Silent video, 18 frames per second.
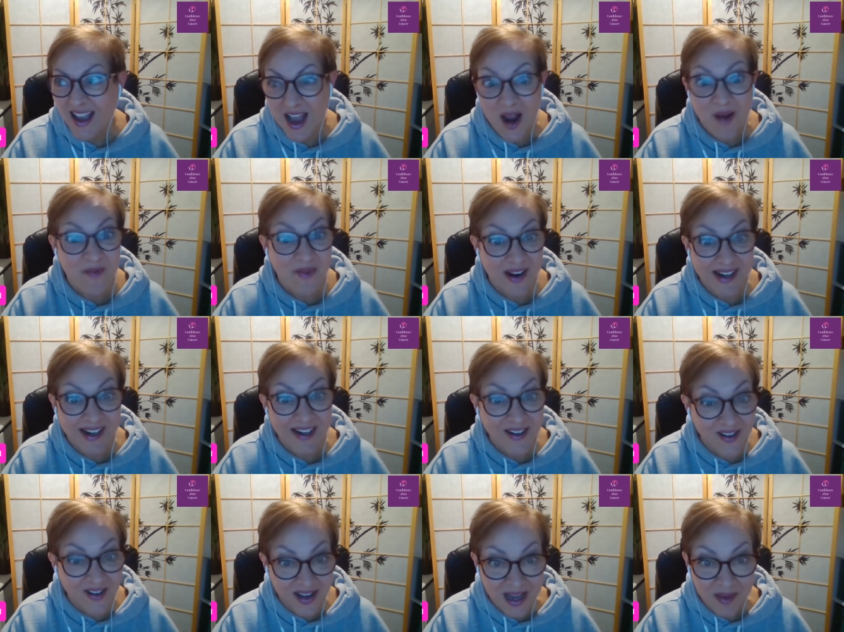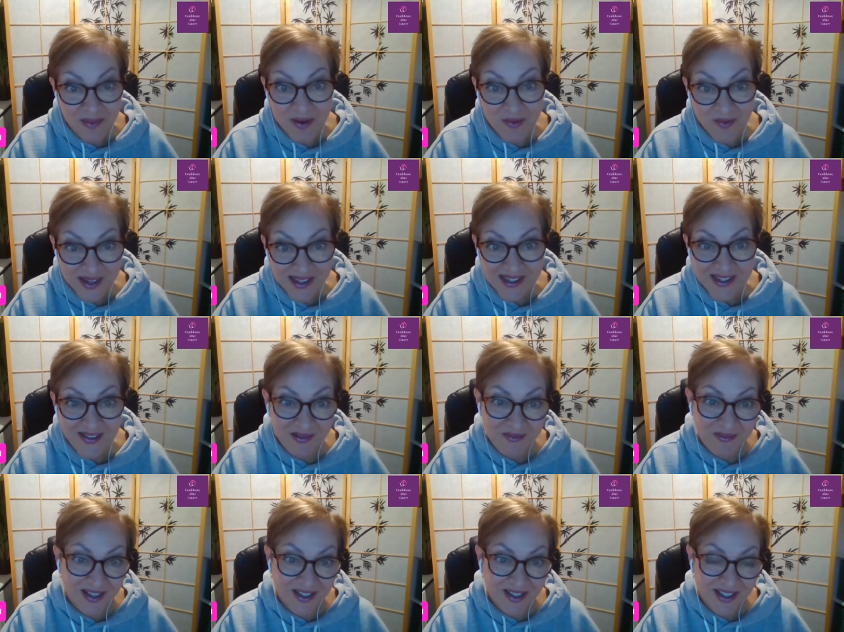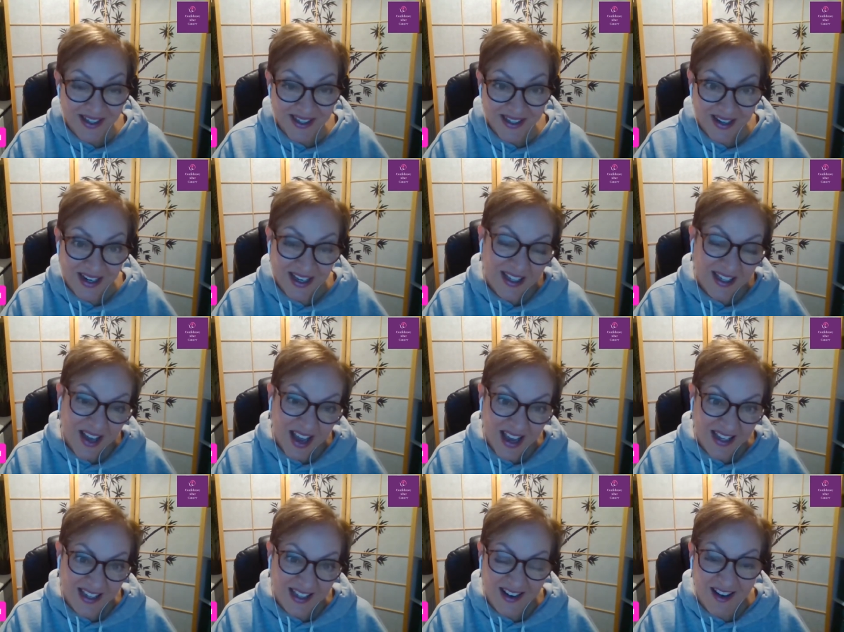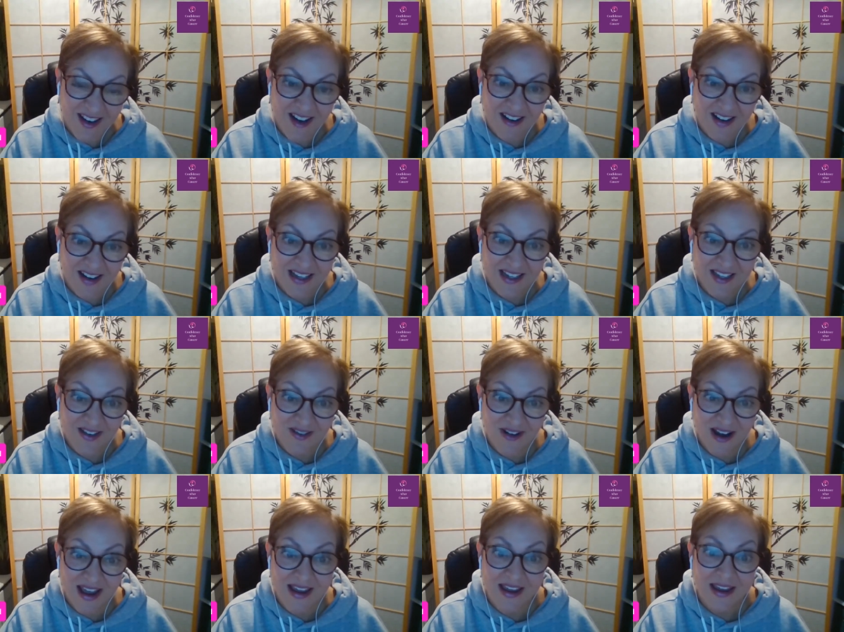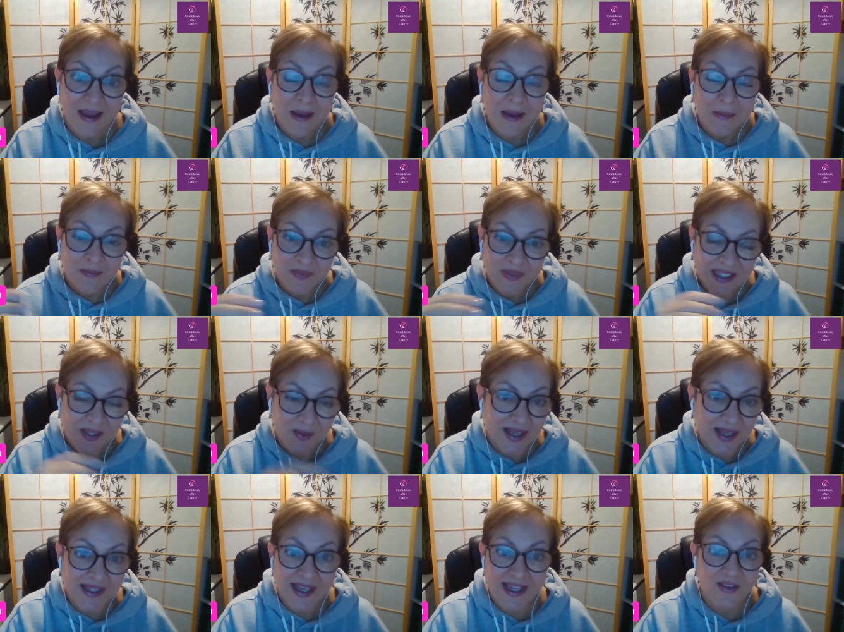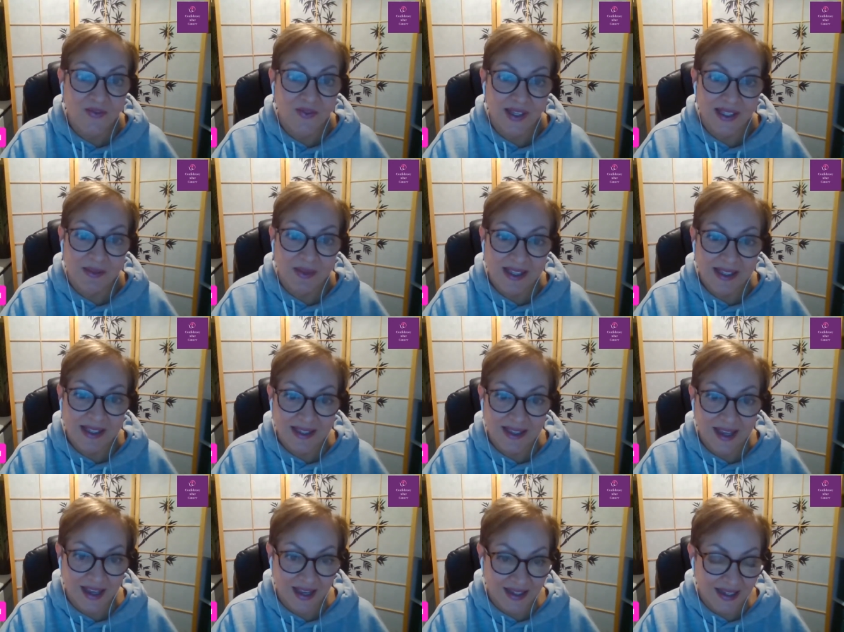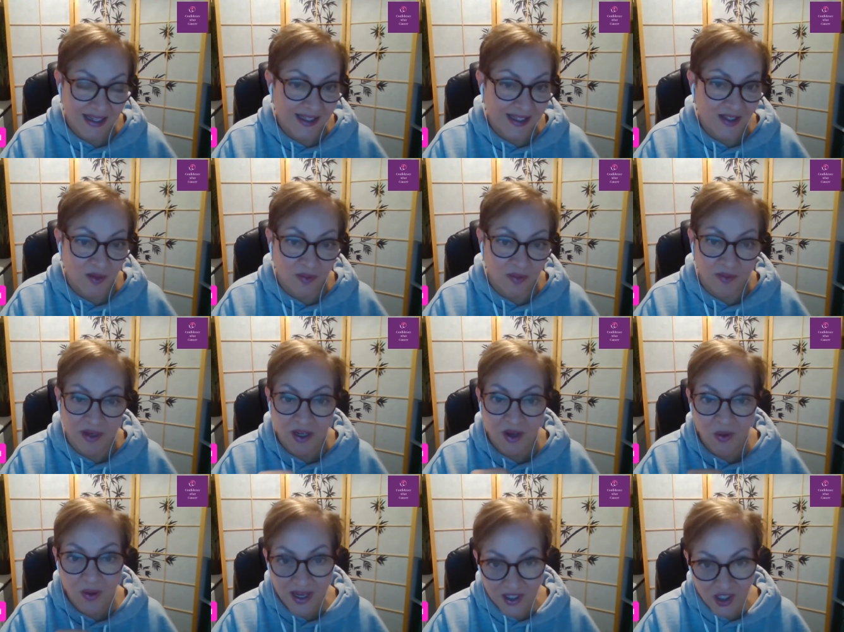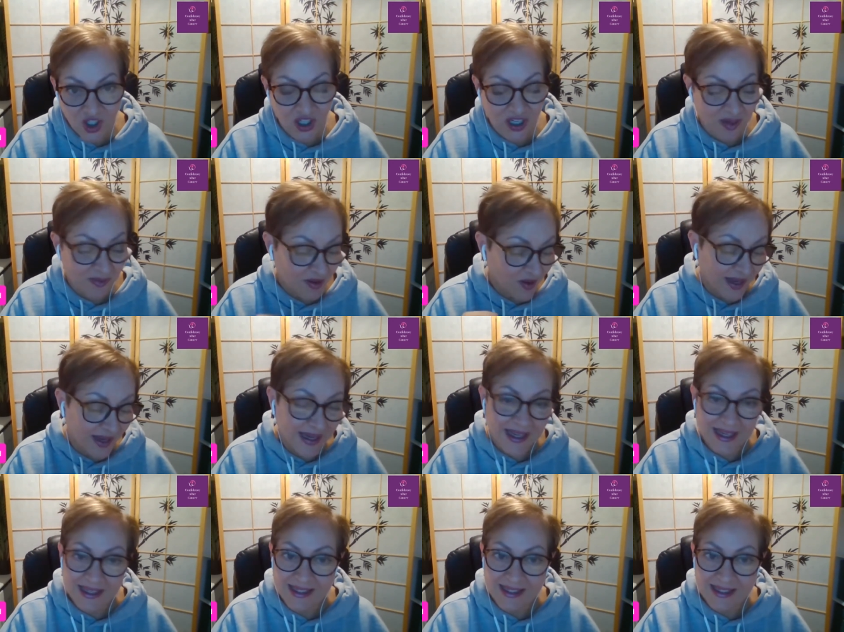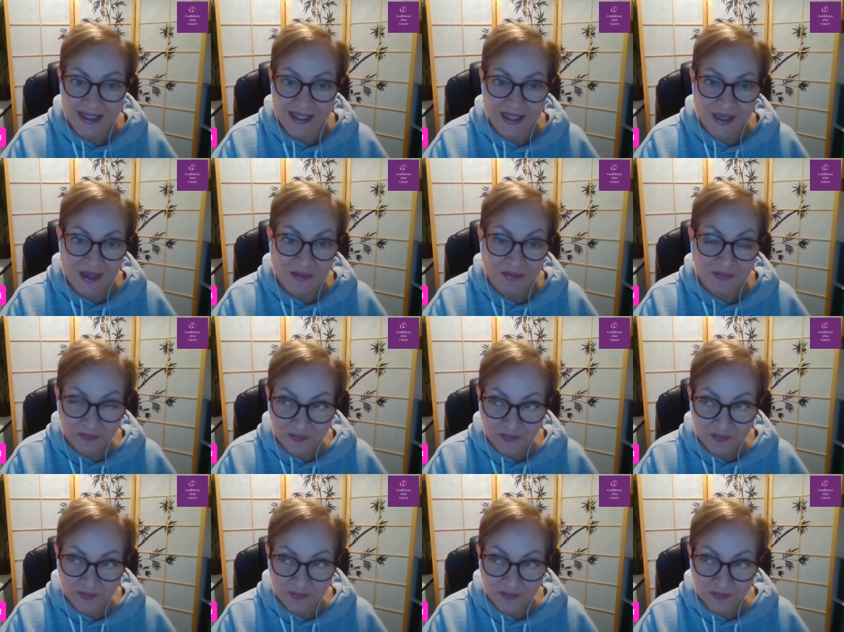I'm really not. I'm in winter in Manchester. It's dark and it's grey. So I take a vitamin D supplement, quite cheap, quite easy to do.